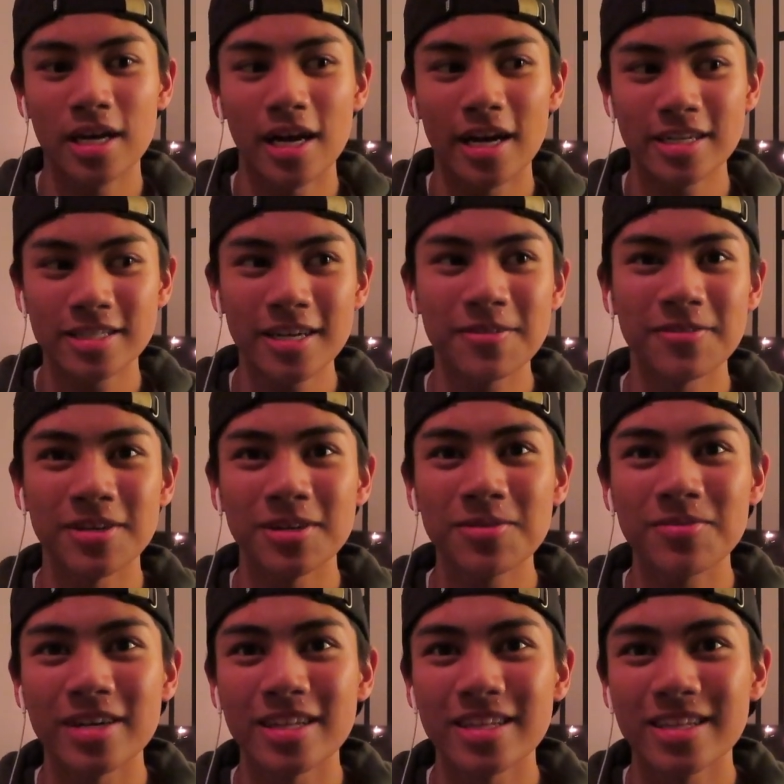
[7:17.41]
Actually, I will,
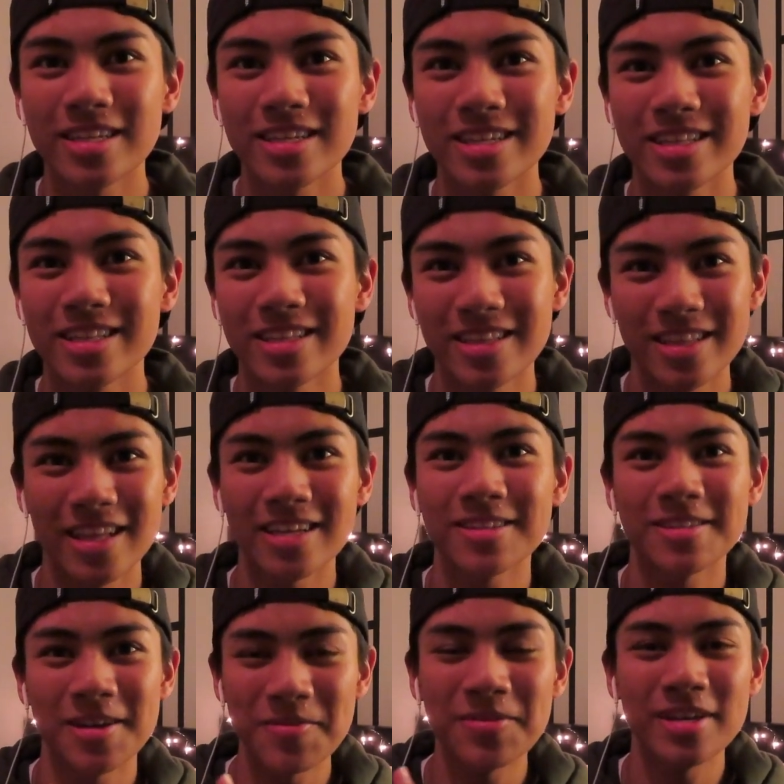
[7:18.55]
but
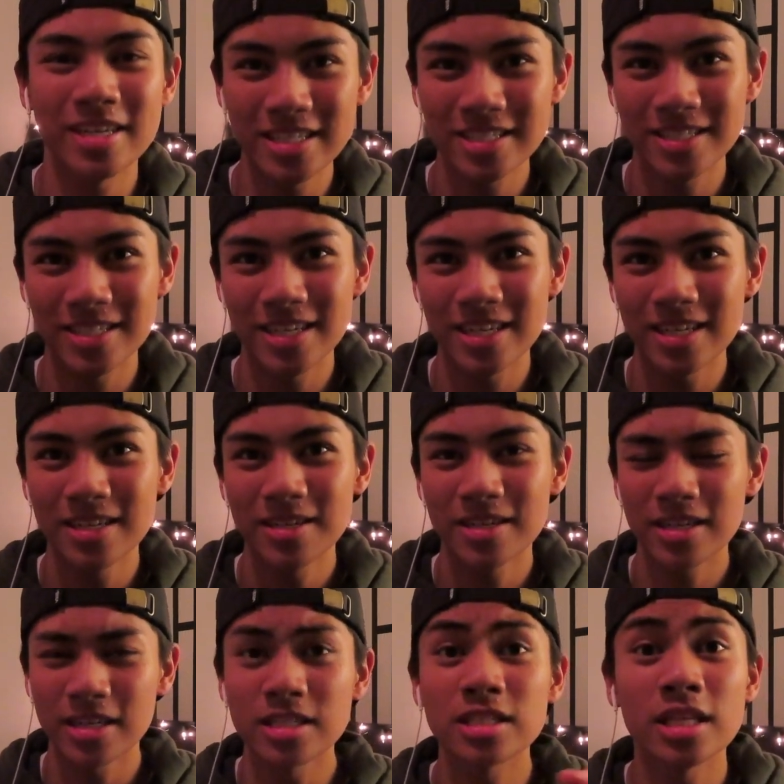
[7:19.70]
that, that'll be yesterday.
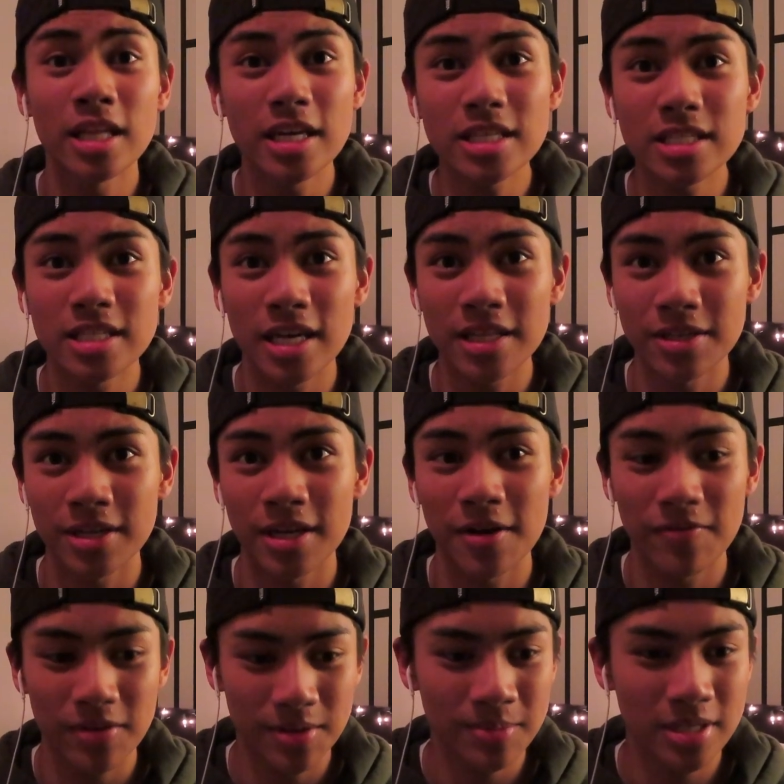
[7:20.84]
Because today's Saturday. I'm
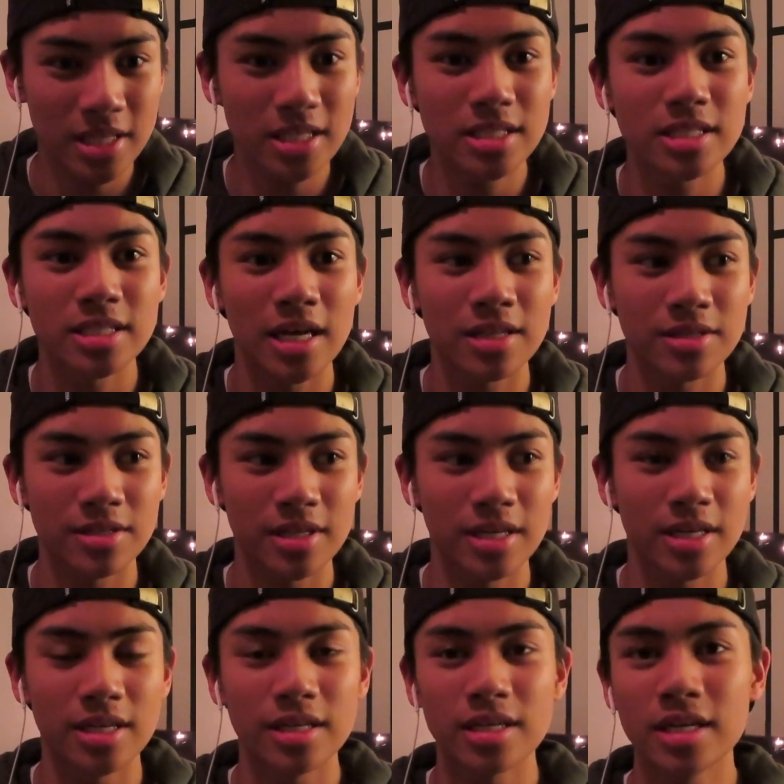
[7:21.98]
filming this
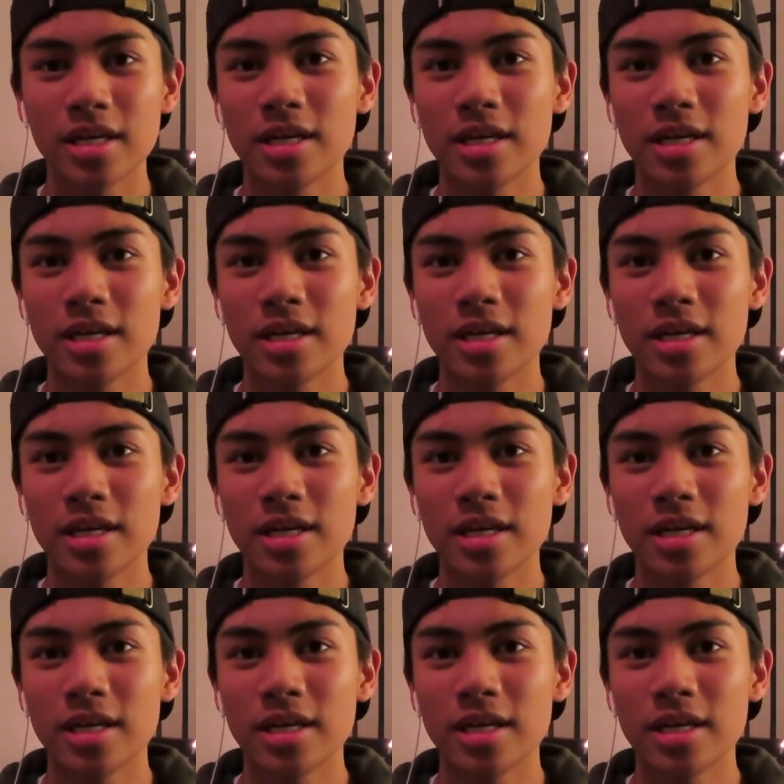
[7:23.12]
Saturday.